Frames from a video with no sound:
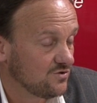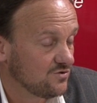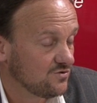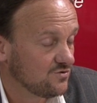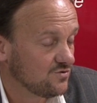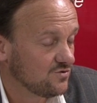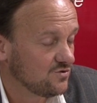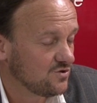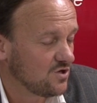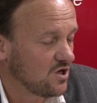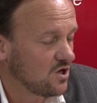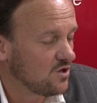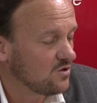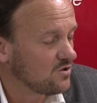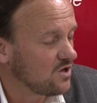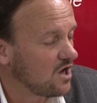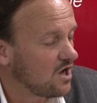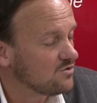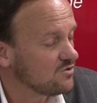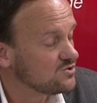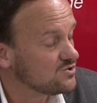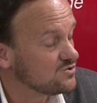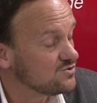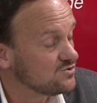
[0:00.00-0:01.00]
know
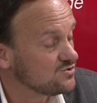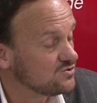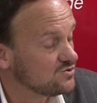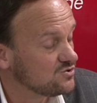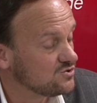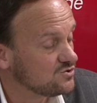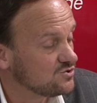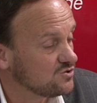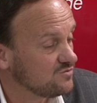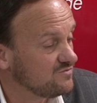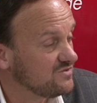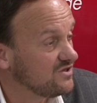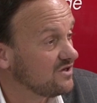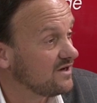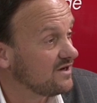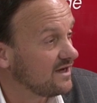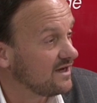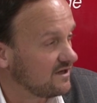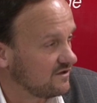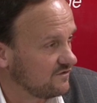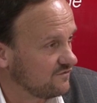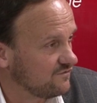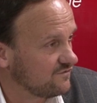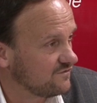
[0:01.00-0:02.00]
how to be
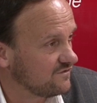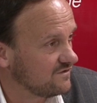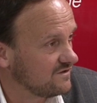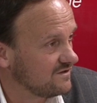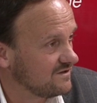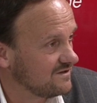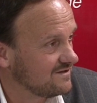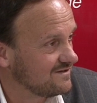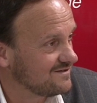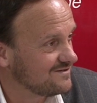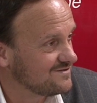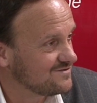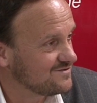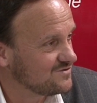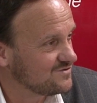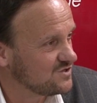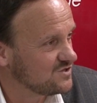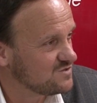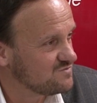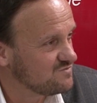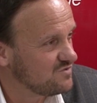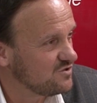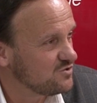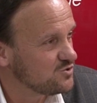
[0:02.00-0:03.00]
alive. So the
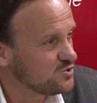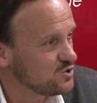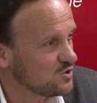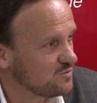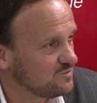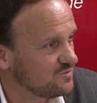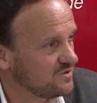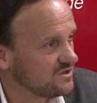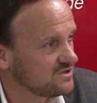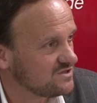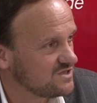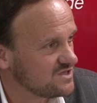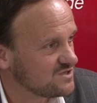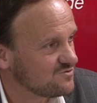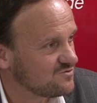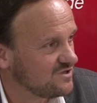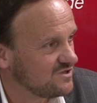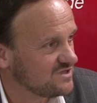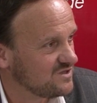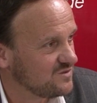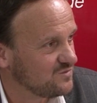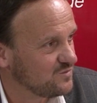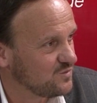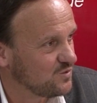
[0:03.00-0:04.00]
spiritual part is
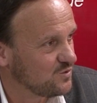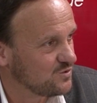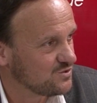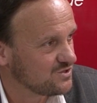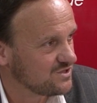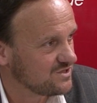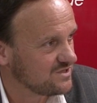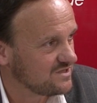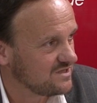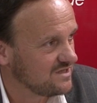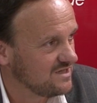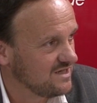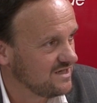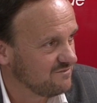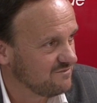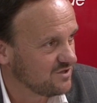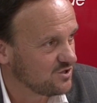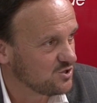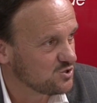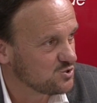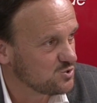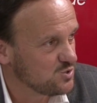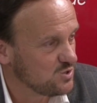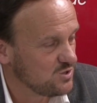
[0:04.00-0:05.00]
quite important
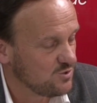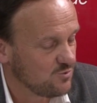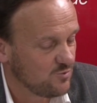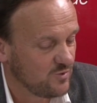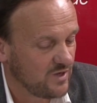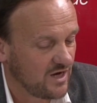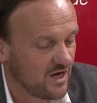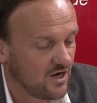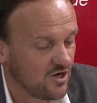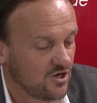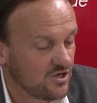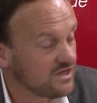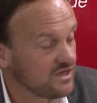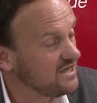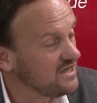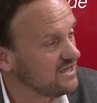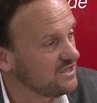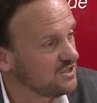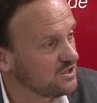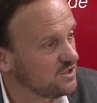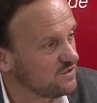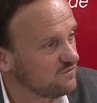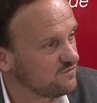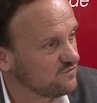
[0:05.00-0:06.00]
because we are lucky
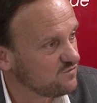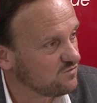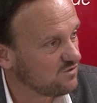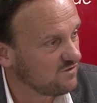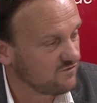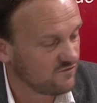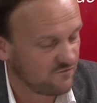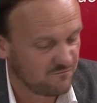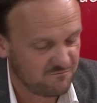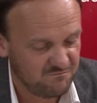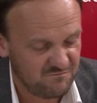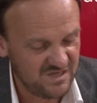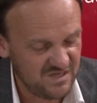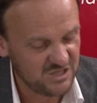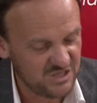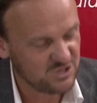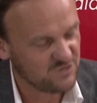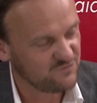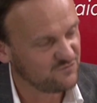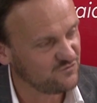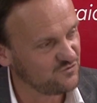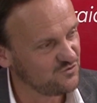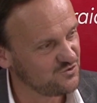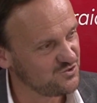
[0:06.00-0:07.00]
enough to have a big
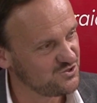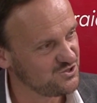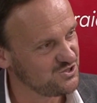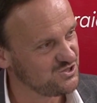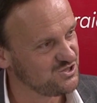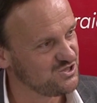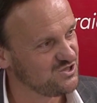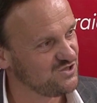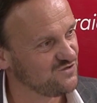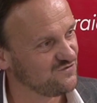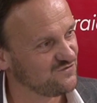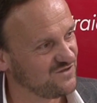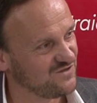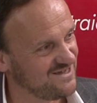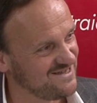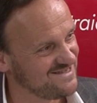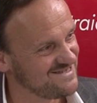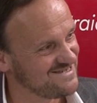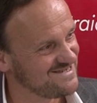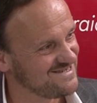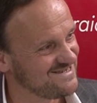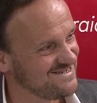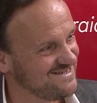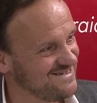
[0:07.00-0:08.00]
diversity of
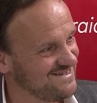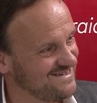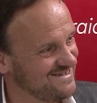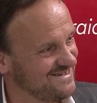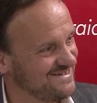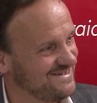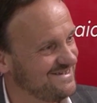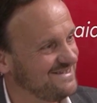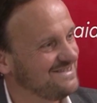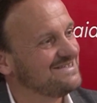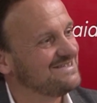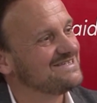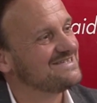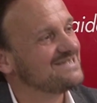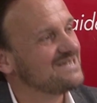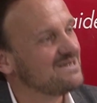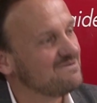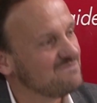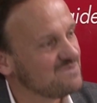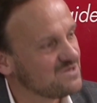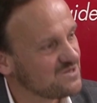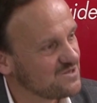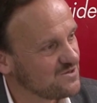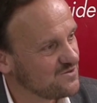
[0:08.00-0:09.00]
kids in the
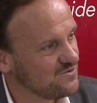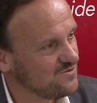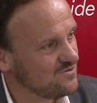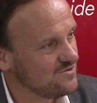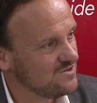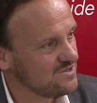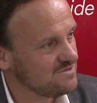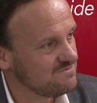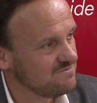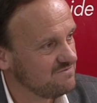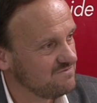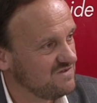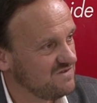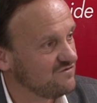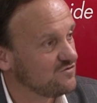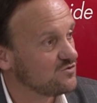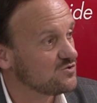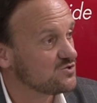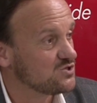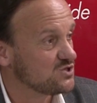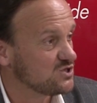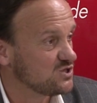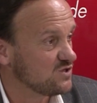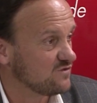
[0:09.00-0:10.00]
same schools,
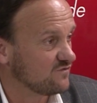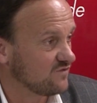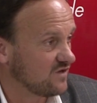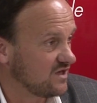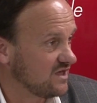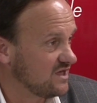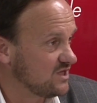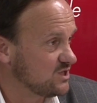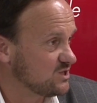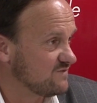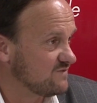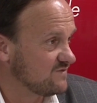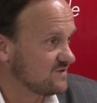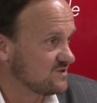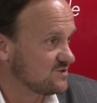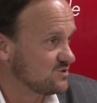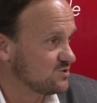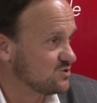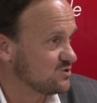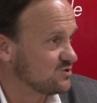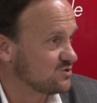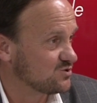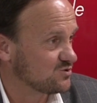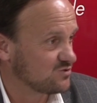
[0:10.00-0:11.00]
diversity of age,
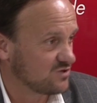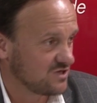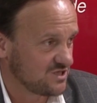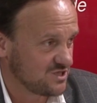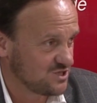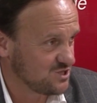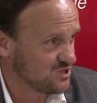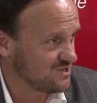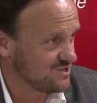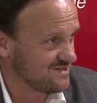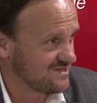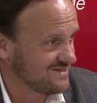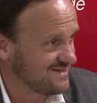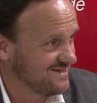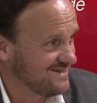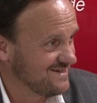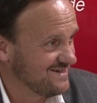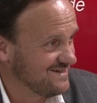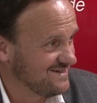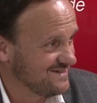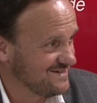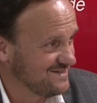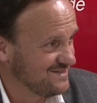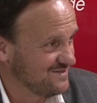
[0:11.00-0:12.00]
diversity of tradition,
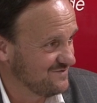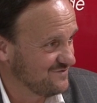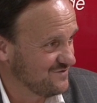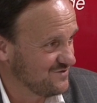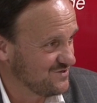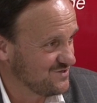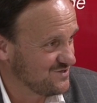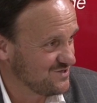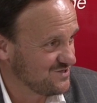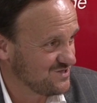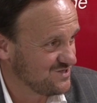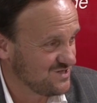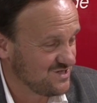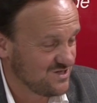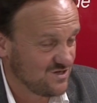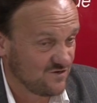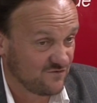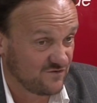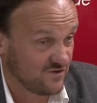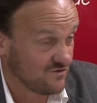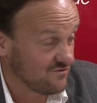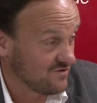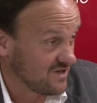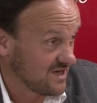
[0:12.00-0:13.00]
diversity of
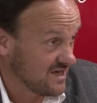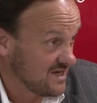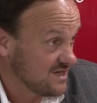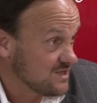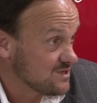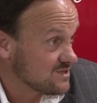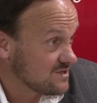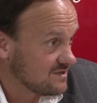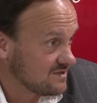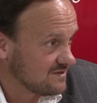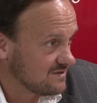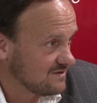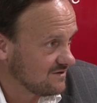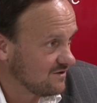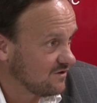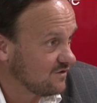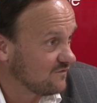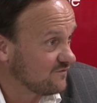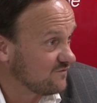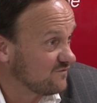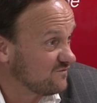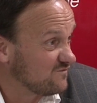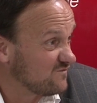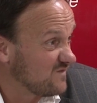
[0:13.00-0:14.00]
education, of
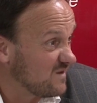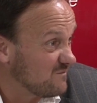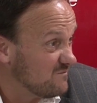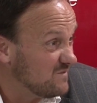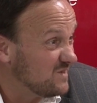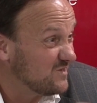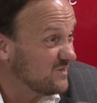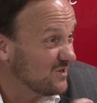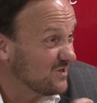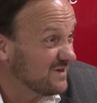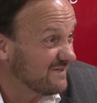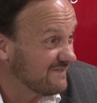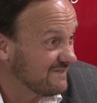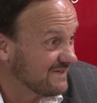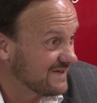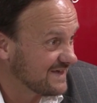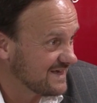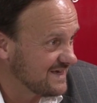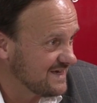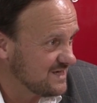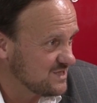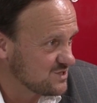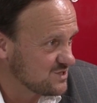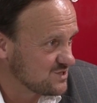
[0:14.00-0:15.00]
familial
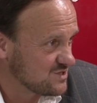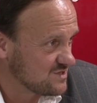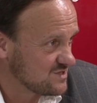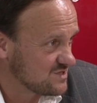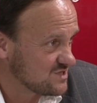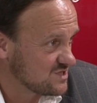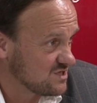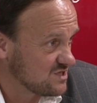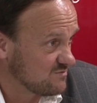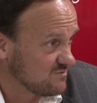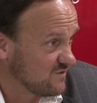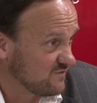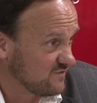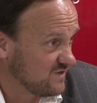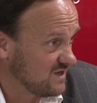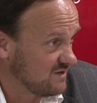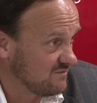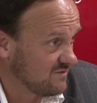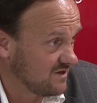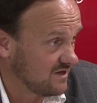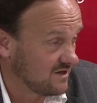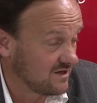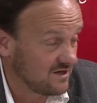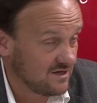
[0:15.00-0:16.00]
education. Some of them
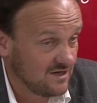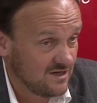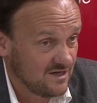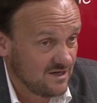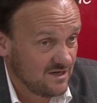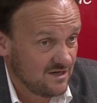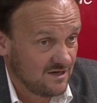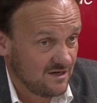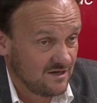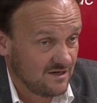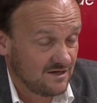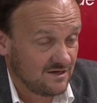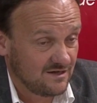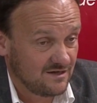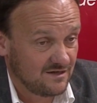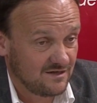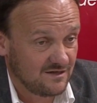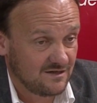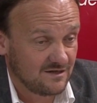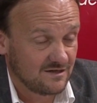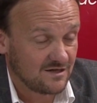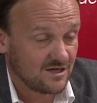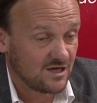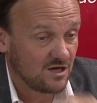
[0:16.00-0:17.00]
are
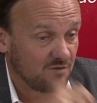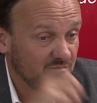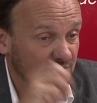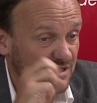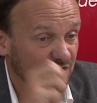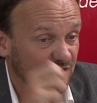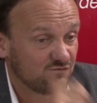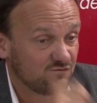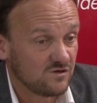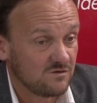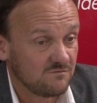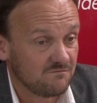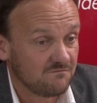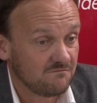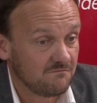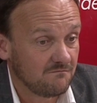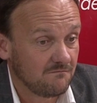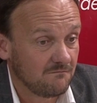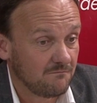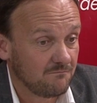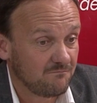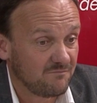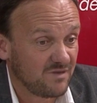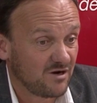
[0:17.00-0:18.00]
coming
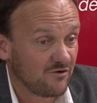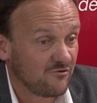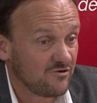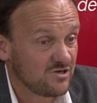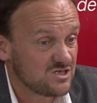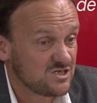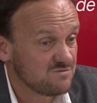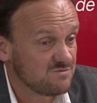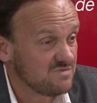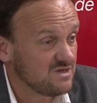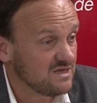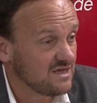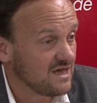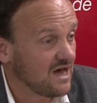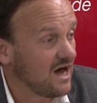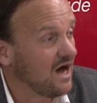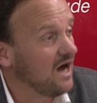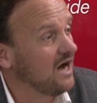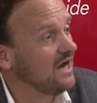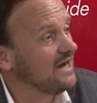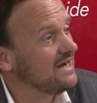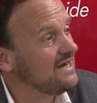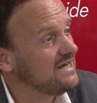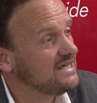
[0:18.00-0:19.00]
from parents being
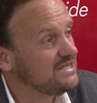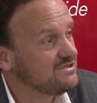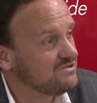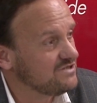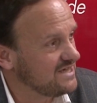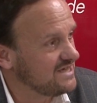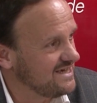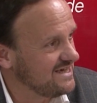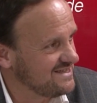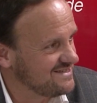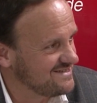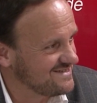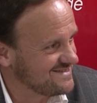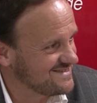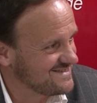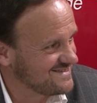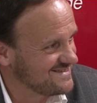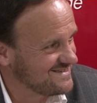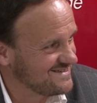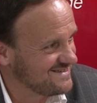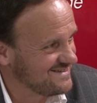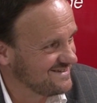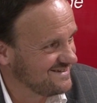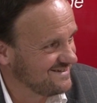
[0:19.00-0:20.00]
highly educated,
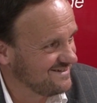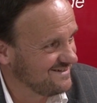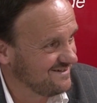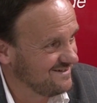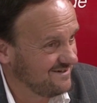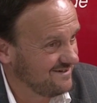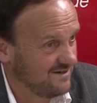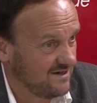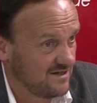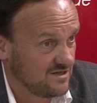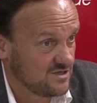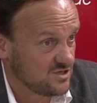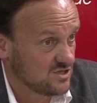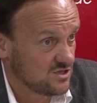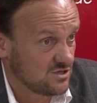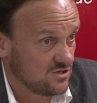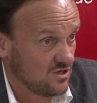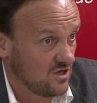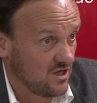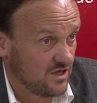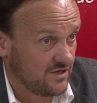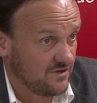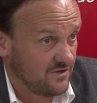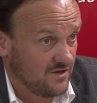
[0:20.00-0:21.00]

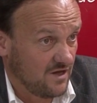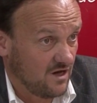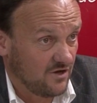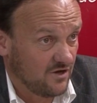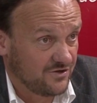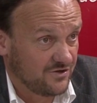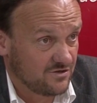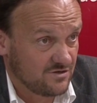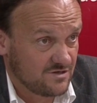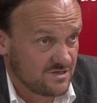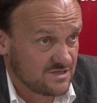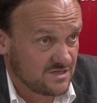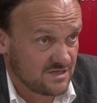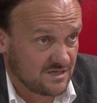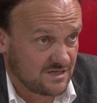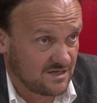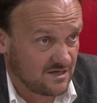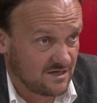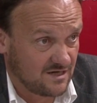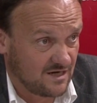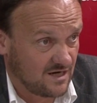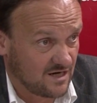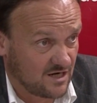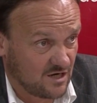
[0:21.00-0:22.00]
and others
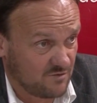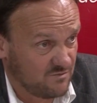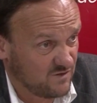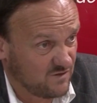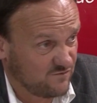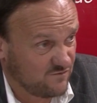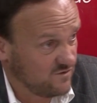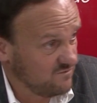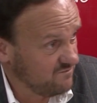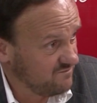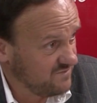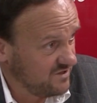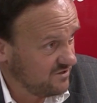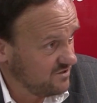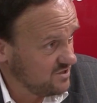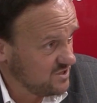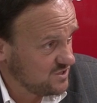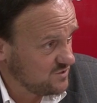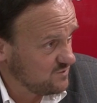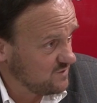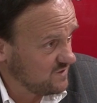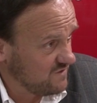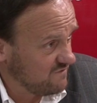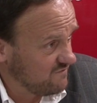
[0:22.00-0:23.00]
are coming from
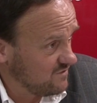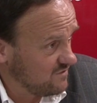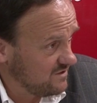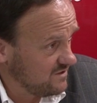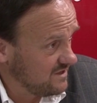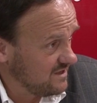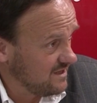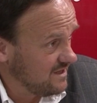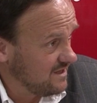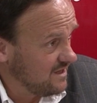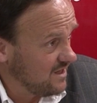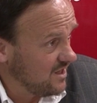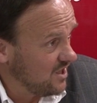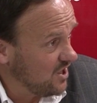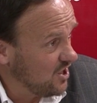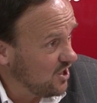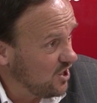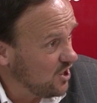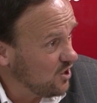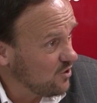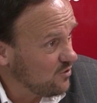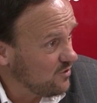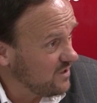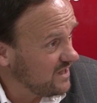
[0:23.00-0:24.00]
parents with very
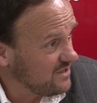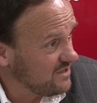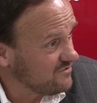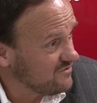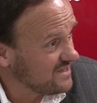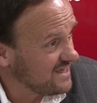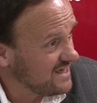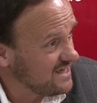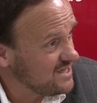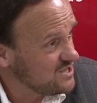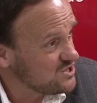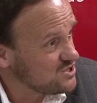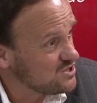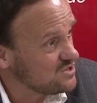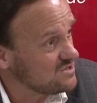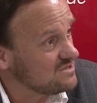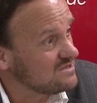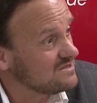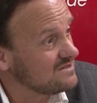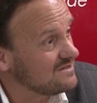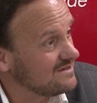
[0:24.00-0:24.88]
low education